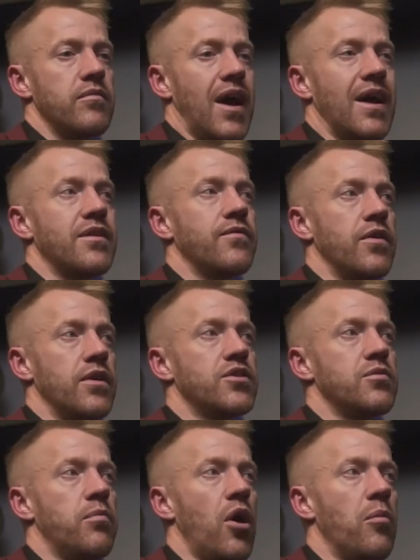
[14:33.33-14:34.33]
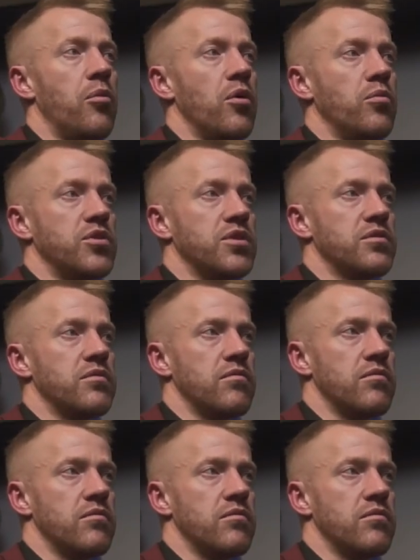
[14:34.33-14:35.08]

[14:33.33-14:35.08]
advert to pop up was